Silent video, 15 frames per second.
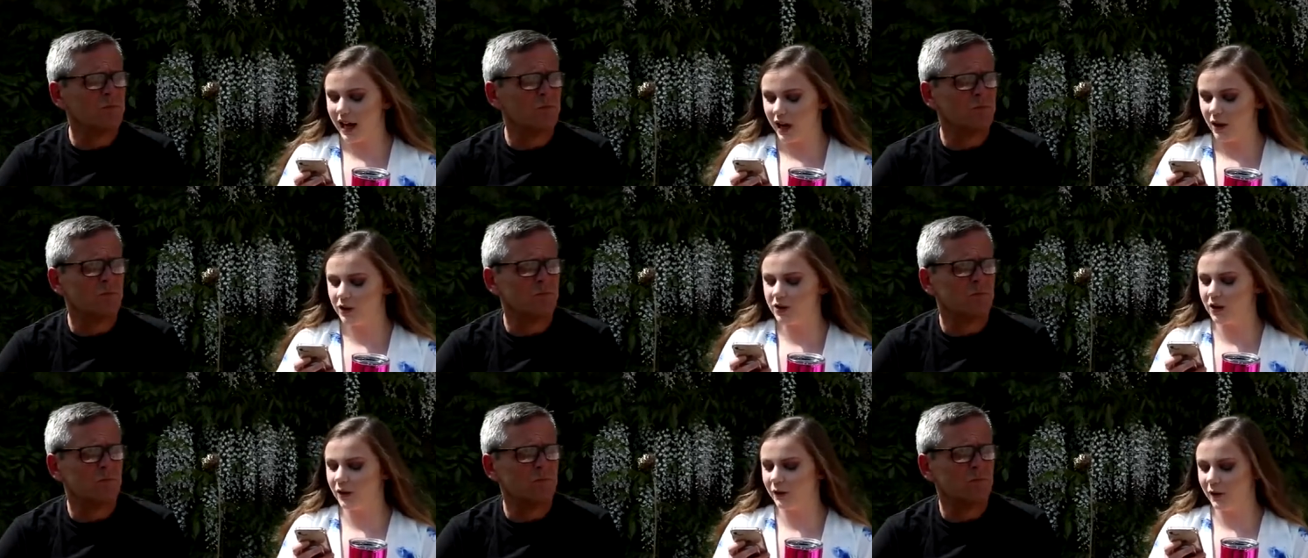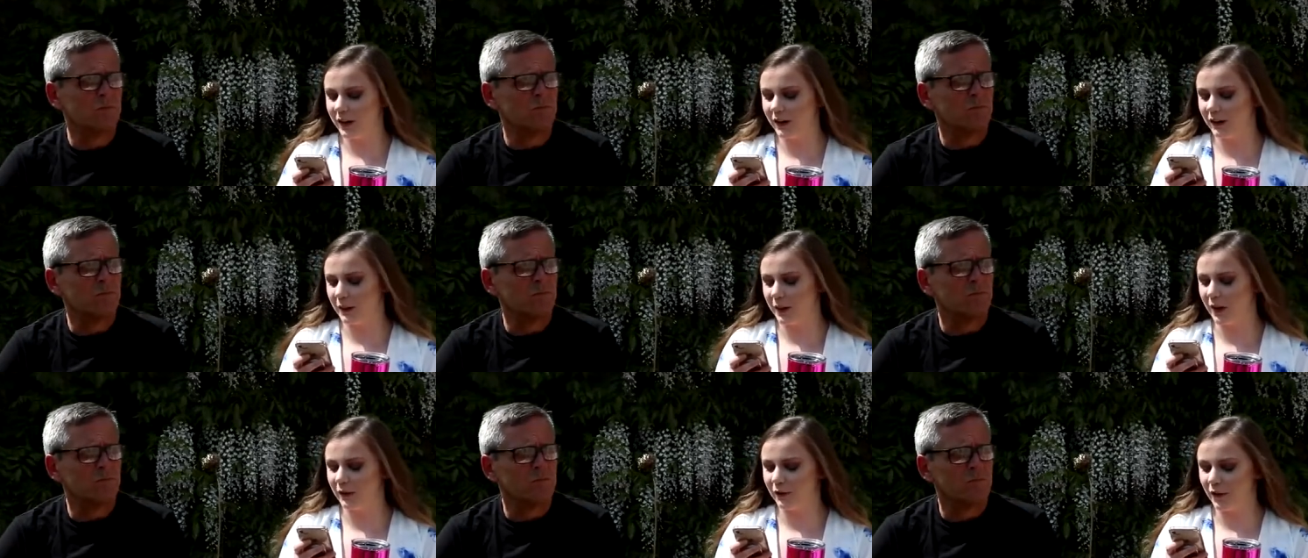Speaker 1: How do you feel
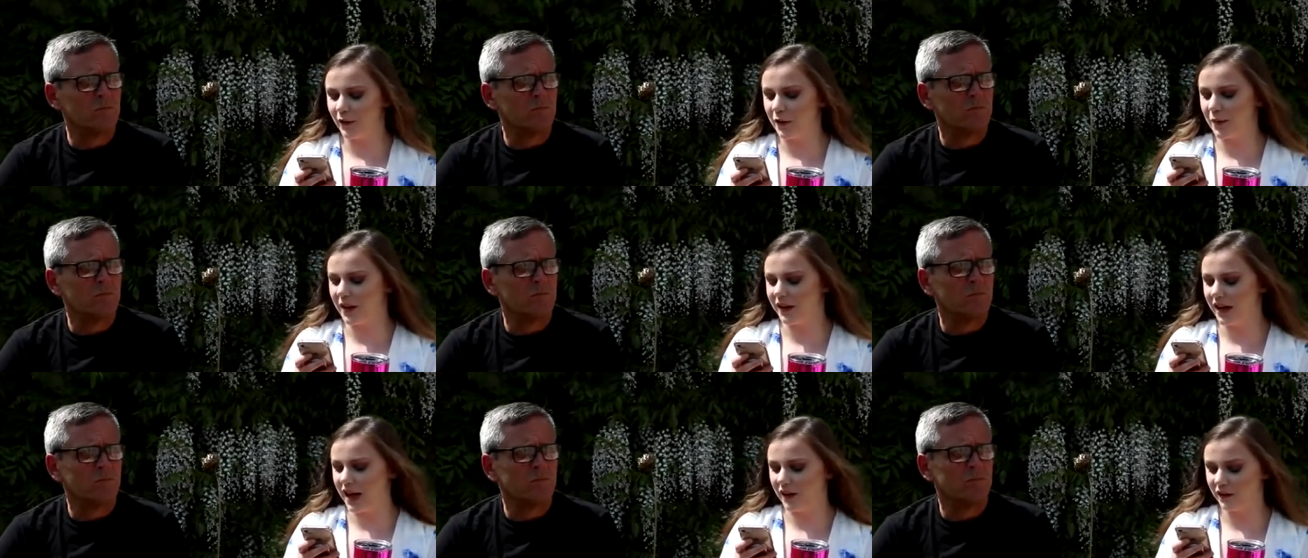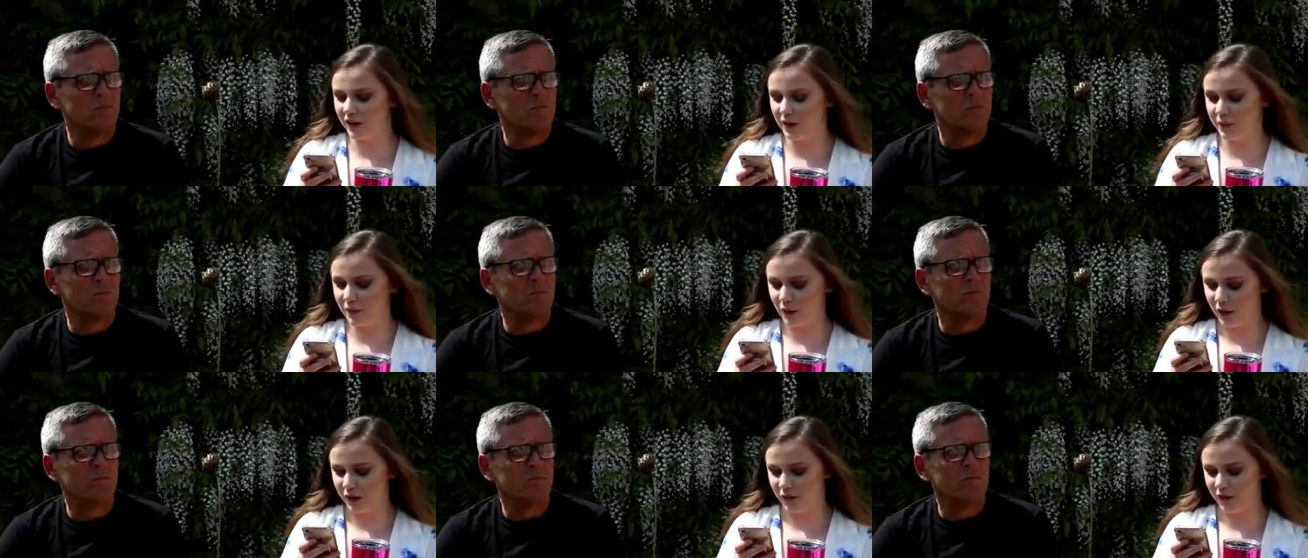about Florrabella having a
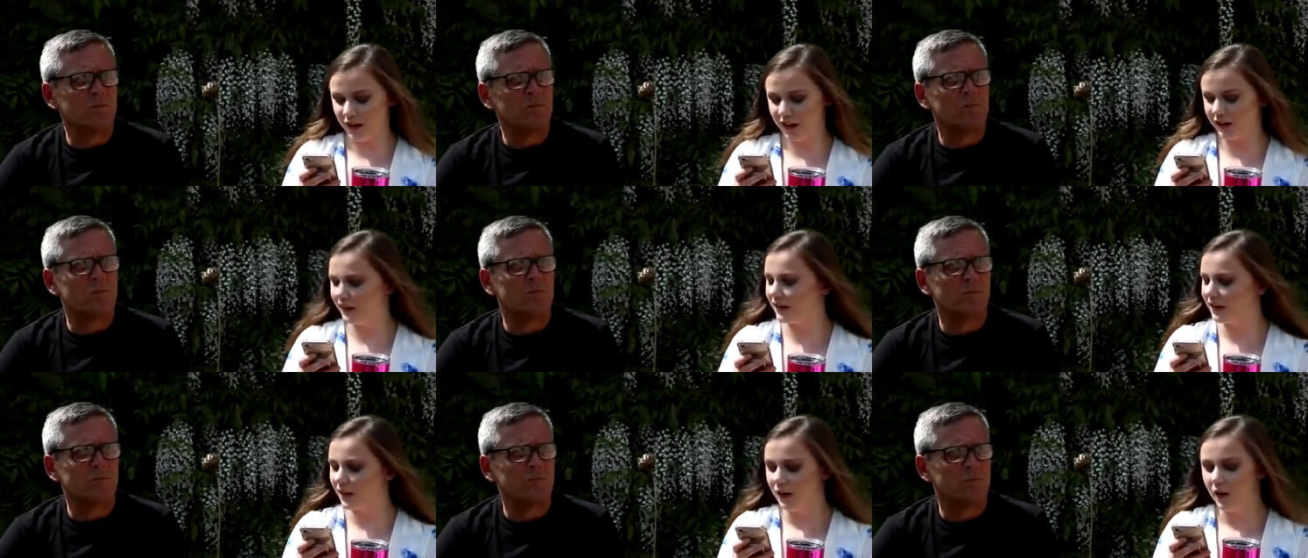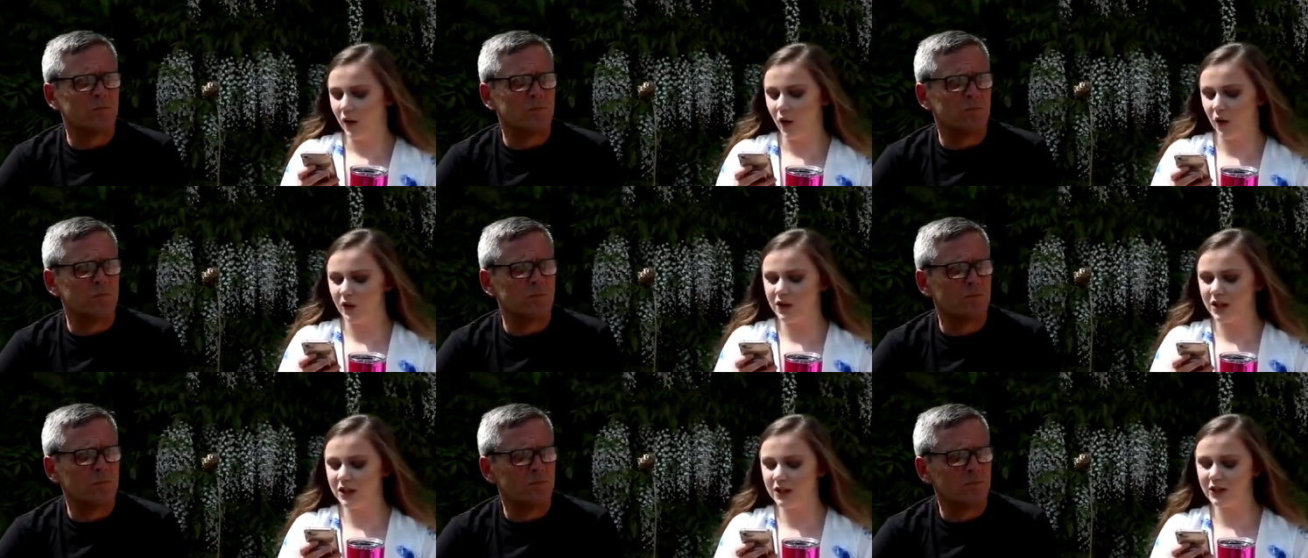boyfriend? Or if
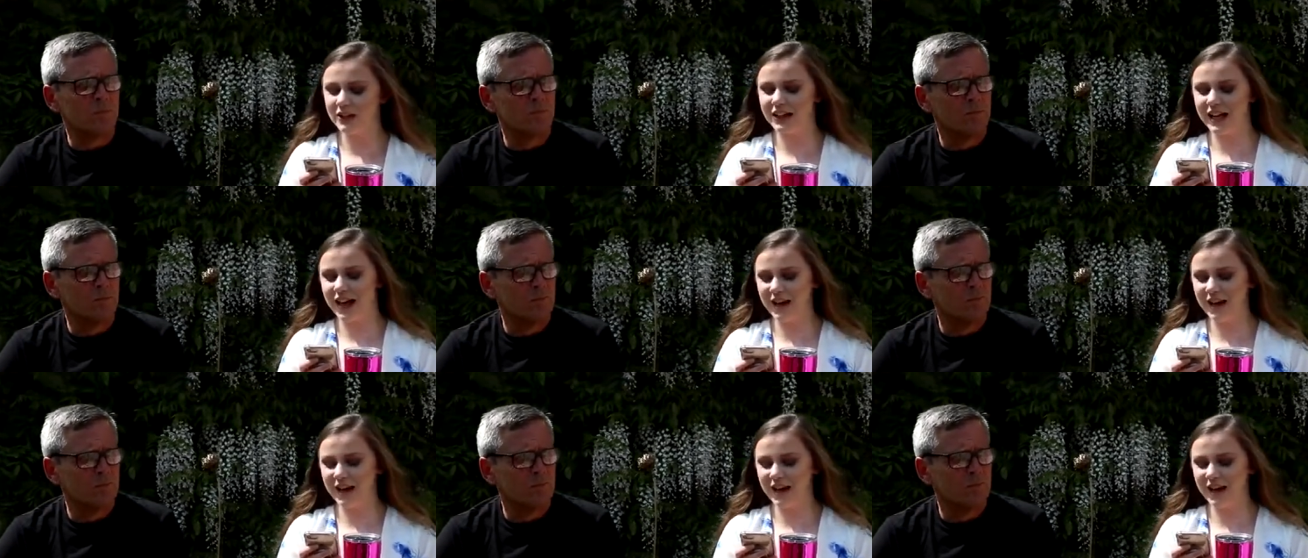she doesn't